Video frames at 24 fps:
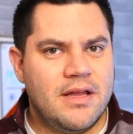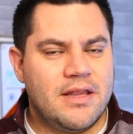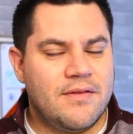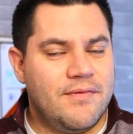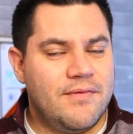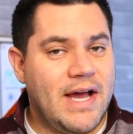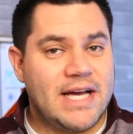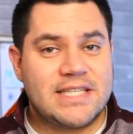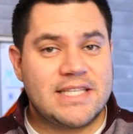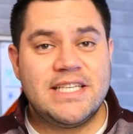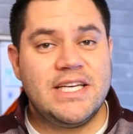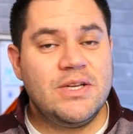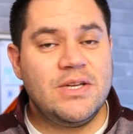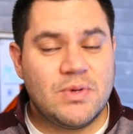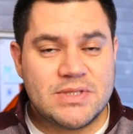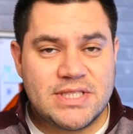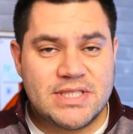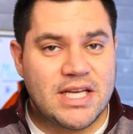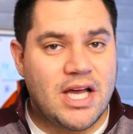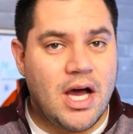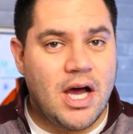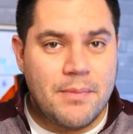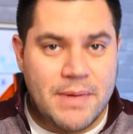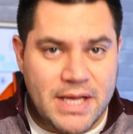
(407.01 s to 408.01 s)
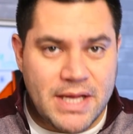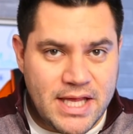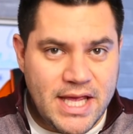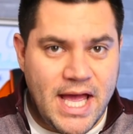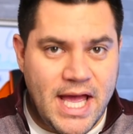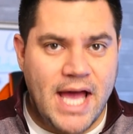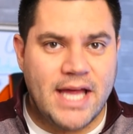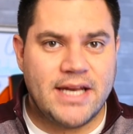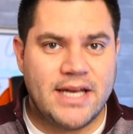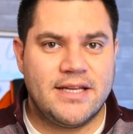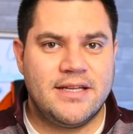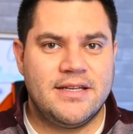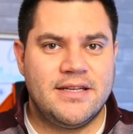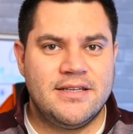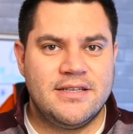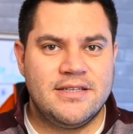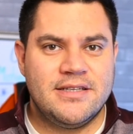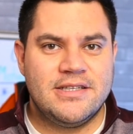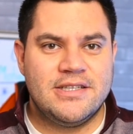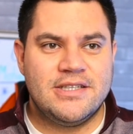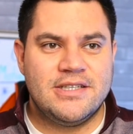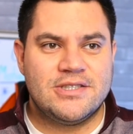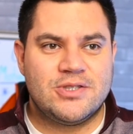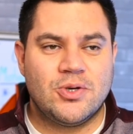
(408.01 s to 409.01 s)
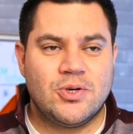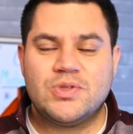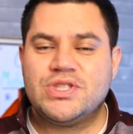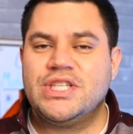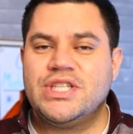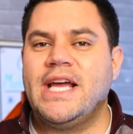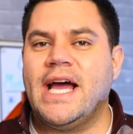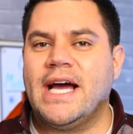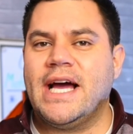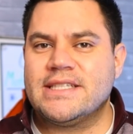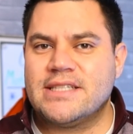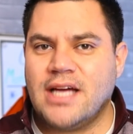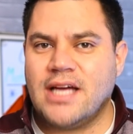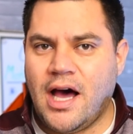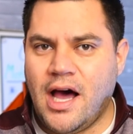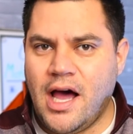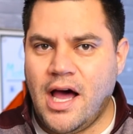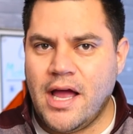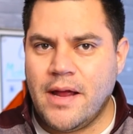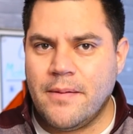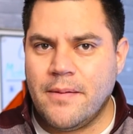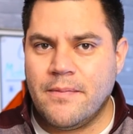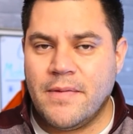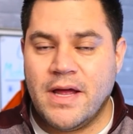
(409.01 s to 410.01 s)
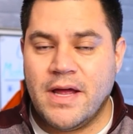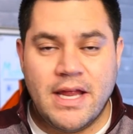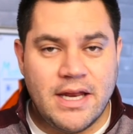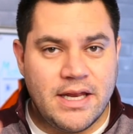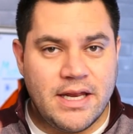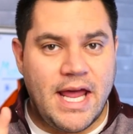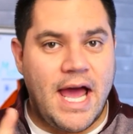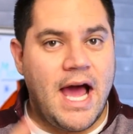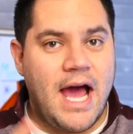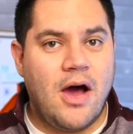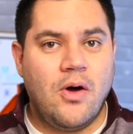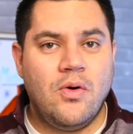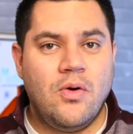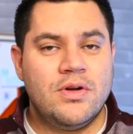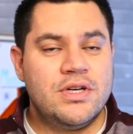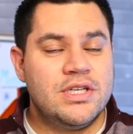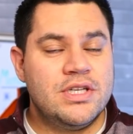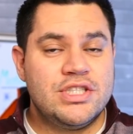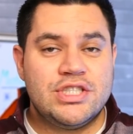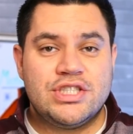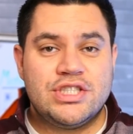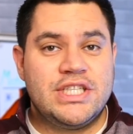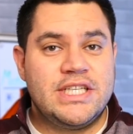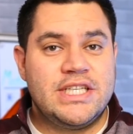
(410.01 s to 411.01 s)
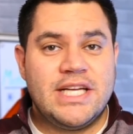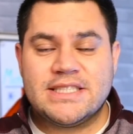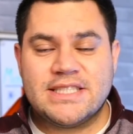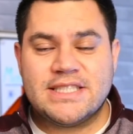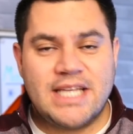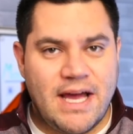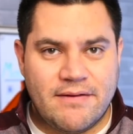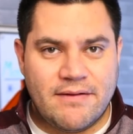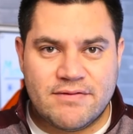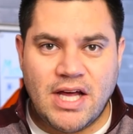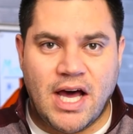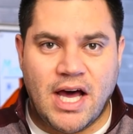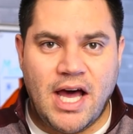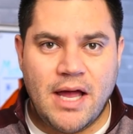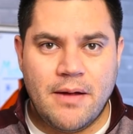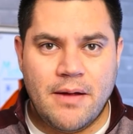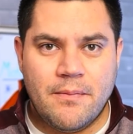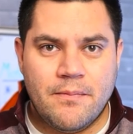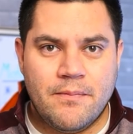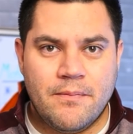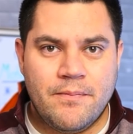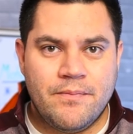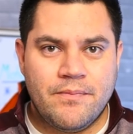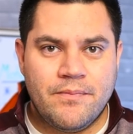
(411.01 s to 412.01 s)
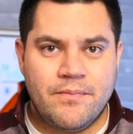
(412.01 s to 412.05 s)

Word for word: The vaccine wasn't coming yet, so she had time. Now, she doesn't have time.